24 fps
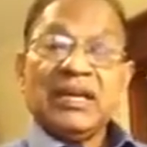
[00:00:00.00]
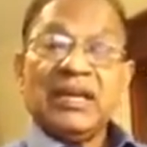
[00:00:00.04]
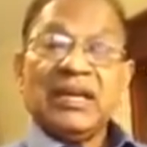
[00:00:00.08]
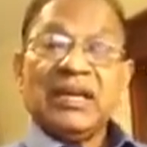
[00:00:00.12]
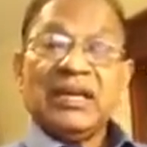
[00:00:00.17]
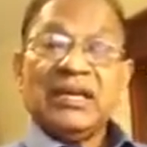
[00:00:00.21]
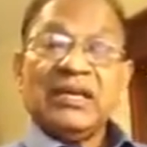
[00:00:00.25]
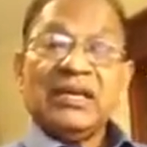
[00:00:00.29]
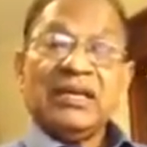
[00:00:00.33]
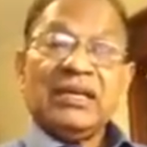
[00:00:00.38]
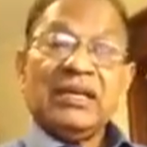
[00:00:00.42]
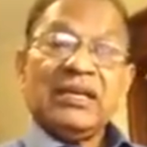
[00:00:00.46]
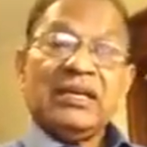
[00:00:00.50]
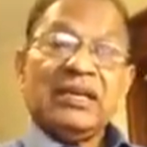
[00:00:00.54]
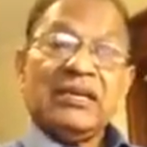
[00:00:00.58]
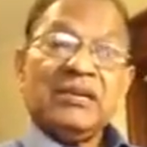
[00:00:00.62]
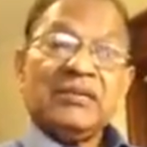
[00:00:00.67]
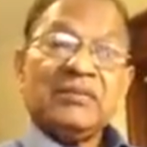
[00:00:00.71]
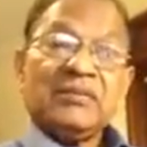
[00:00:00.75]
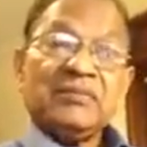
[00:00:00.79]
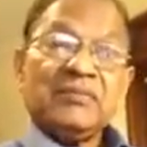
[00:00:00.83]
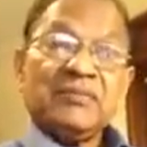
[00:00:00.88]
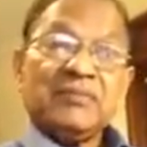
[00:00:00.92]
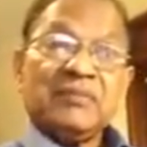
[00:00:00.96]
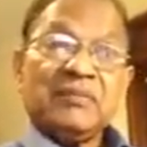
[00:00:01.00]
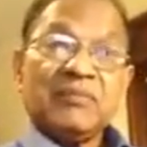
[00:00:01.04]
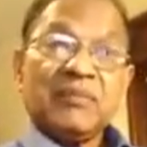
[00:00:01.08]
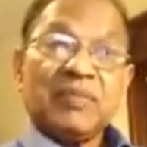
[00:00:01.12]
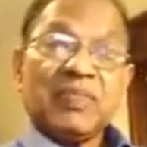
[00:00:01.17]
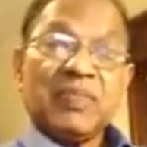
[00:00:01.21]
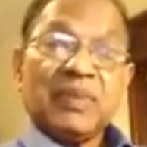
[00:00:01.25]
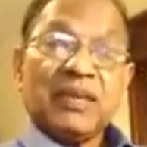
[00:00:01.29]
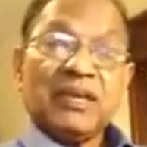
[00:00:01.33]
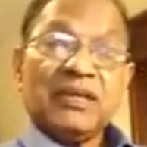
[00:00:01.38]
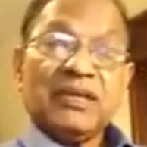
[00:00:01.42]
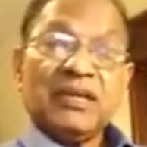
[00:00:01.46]
And
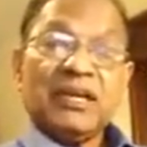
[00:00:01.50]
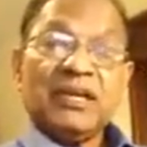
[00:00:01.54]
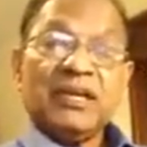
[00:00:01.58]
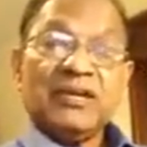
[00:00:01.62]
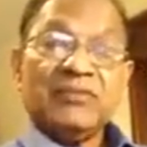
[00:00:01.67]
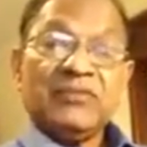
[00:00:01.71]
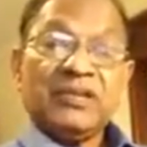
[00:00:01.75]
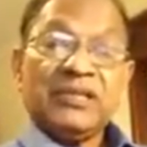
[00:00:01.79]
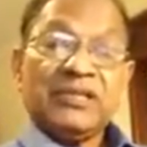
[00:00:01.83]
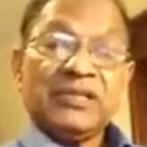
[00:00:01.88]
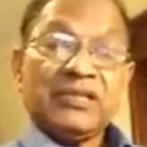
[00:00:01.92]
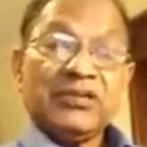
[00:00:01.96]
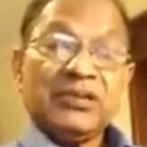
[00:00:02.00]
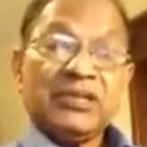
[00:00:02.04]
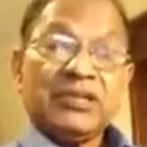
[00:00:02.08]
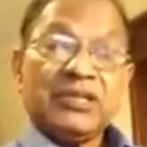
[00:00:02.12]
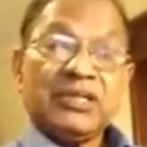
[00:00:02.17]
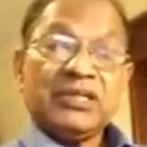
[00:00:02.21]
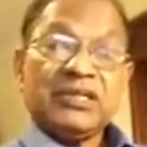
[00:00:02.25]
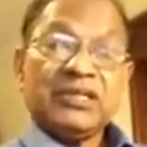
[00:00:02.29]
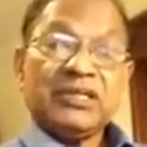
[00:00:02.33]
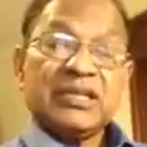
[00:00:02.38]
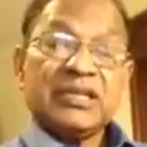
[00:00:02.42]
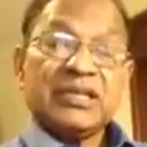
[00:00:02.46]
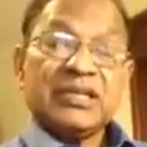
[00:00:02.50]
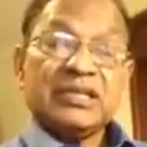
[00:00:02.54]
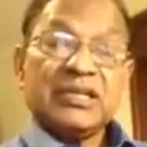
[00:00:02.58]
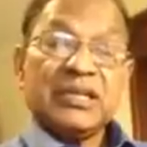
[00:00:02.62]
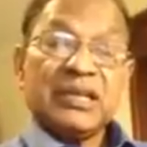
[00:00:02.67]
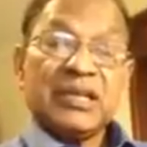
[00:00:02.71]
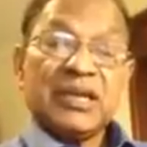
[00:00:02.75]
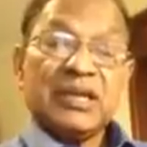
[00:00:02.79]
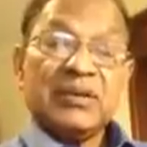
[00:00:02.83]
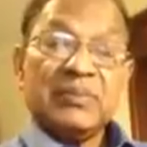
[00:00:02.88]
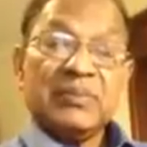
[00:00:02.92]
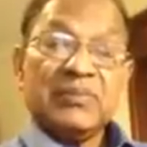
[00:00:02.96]
they are investing not just their
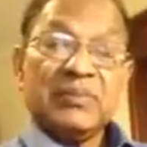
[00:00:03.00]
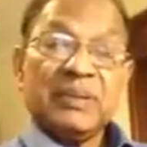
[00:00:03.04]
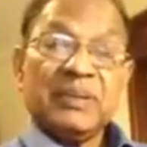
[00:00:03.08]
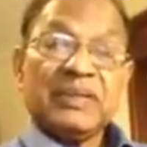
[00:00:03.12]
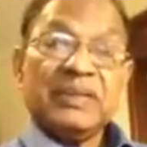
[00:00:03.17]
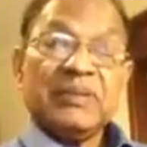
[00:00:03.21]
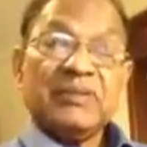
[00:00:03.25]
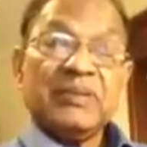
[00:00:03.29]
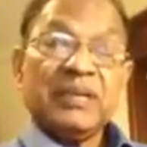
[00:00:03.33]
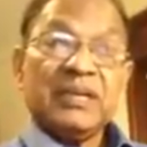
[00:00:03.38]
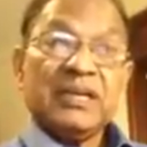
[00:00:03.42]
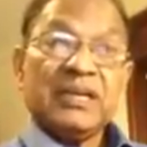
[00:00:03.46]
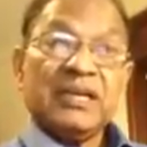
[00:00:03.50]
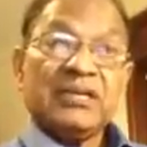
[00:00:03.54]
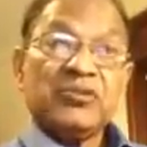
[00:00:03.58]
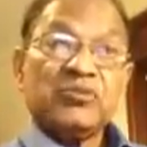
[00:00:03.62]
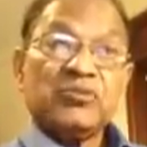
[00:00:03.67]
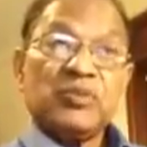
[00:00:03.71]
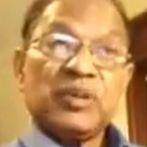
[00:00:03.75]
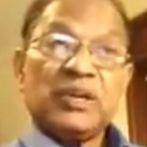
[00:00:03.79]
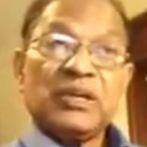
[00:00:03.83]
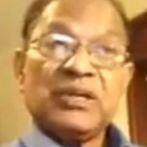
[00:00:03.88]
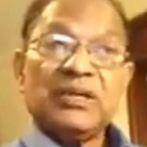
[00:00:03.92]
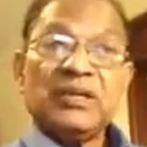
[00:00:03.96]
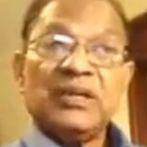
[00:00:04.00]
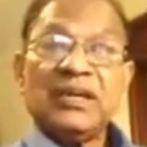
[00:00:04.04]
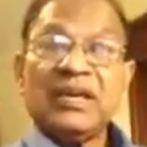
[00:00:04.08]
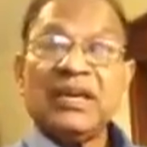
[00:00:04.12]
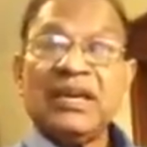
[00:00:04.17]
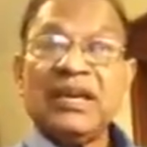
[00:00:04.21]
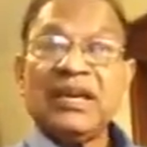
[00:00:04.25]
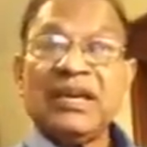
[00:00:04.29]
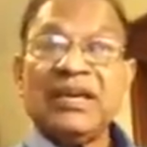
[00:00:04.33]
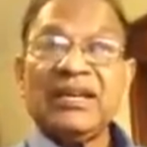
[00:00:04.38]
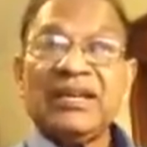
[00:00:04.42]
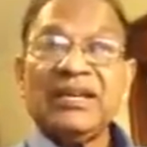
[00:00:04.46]
time but their money as well.
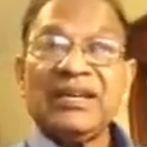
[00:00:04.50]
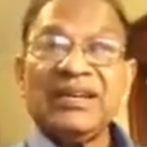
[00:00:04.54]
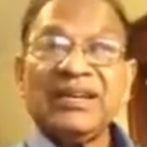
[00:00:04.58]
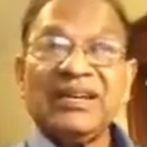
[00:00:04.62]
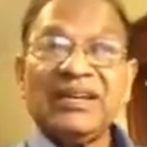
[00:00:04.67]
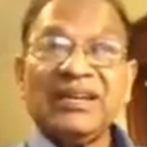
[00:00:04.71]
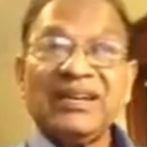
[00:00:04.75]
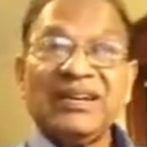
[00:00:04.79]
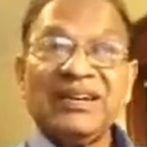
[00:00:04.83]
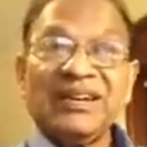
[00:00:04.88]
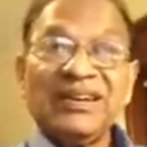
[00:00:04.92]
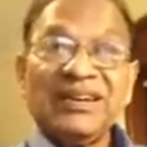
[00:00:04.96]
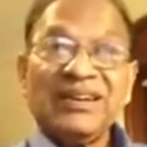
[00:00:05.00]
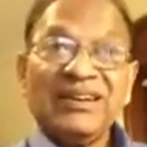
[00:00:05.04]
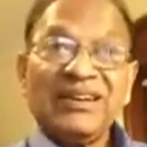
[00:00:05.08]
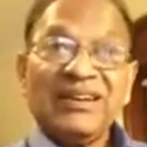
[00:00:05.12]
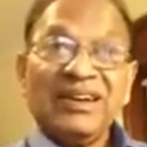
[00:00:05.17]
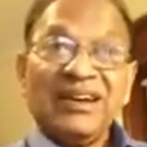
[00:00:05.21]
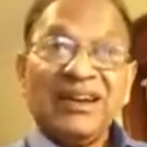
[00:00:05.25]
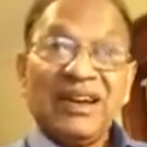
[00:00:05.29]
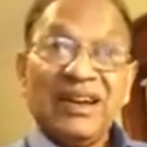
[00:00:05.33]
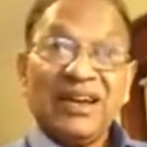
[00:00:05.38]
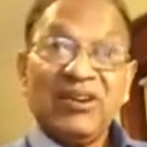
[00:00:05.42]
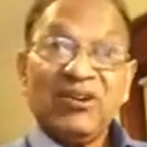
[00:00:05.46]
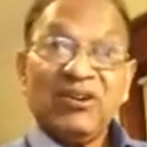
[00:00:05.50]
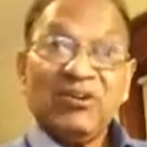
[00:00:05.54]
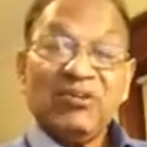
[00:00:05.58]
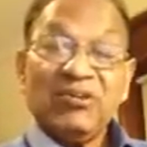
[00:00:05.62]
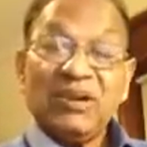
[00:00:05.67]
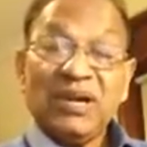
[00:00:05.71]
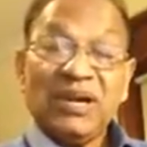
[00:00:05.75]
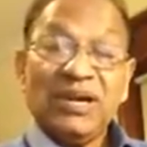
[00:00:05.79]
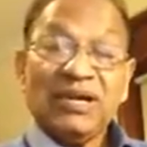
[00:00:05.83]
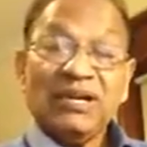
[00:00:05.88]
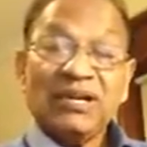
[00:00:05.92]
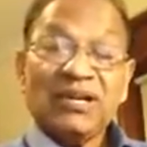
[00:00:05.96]
And I
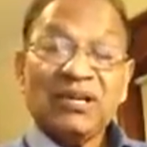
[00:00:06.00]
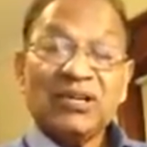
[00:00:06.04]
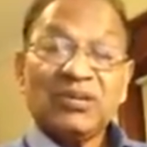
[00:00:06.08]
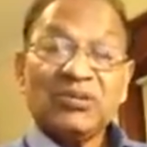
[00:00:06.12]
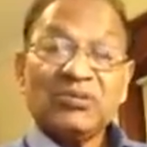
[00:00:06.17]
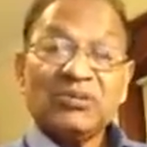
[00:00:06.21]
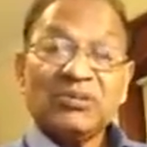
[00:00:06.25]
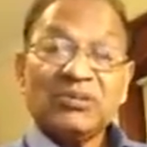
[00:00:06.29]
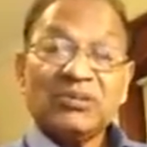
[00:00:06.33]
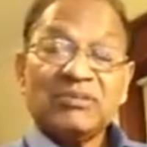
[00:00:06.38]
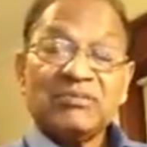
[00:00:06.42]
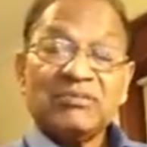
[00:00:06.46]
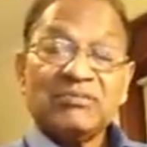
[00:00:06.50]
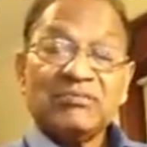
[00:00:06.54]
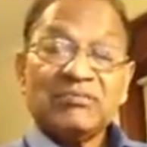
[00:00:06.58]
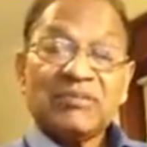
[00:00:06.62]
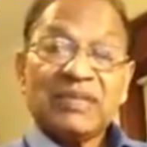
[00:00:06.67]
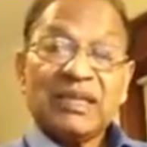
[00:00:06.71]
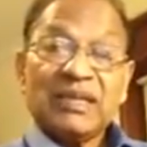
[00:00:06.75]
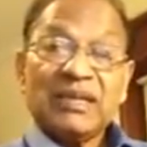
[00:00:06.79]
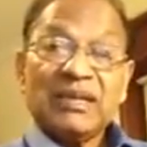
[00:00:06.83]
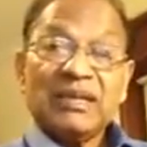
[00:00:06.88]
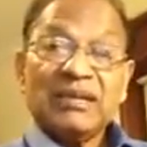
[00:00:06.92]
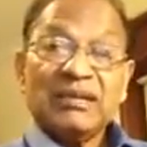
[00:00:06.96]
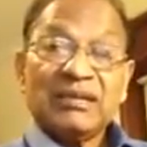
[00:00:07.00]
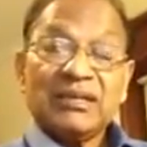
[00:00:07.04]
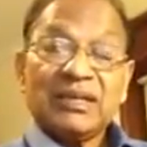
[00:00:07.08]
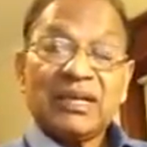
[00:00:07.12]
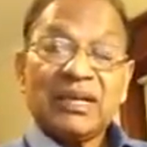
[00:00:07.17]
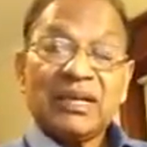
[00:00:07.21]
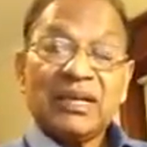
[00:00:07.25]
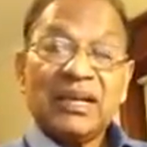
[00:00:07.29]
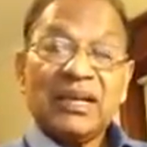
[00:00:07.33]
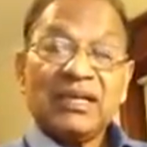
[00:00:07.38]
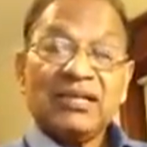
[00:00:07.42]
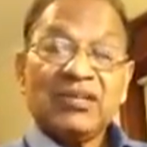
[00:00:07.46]
know I can't lose,
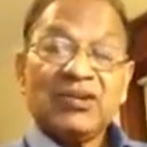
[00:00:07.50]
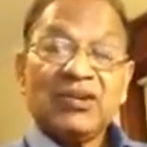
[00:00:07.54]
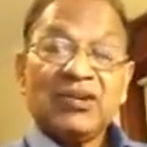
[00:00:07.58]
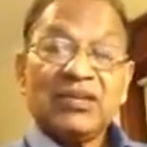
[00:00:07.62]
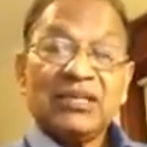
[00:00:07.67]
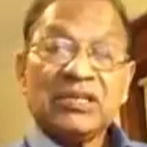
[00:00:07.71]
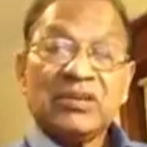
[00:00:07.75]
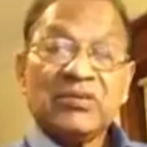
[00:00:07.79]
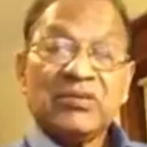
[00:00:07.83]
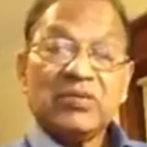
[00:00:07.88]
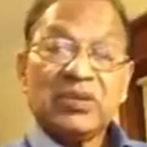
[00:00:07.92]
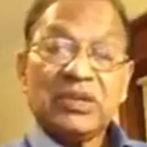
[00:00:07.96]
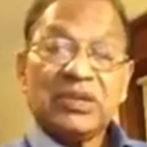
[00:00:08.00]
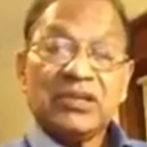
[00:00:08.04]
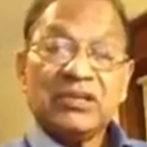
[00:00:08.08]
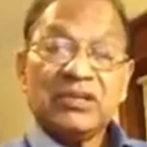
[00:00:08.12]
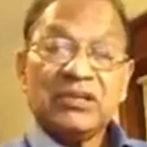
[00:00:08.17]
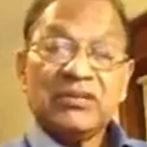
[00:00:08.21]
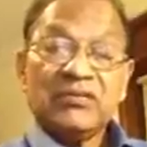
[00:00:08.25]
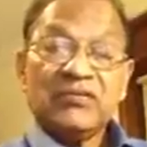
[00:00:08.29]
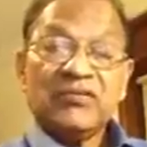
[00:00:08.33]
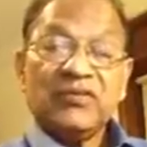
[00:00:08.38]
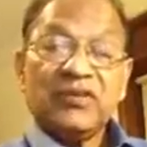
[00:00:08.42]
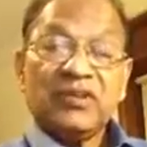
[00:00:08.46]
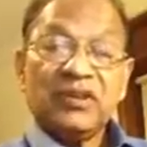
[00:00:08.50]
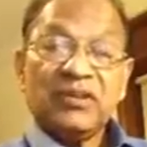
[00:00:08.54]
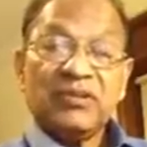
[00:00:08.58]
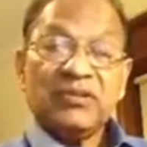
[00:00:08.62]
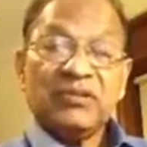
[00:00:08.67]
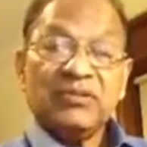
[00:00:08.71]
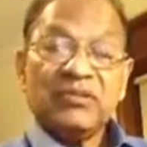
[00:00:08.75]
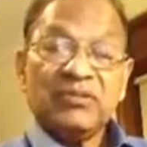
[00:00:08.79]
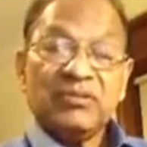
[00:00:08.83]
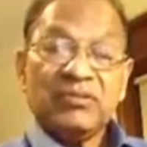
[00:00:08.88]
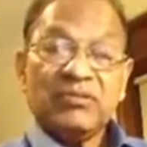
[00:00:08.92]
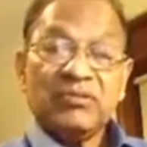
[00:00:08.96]
okay, as long as I'm willing to
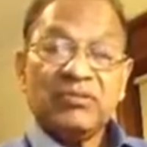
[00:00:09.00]
follow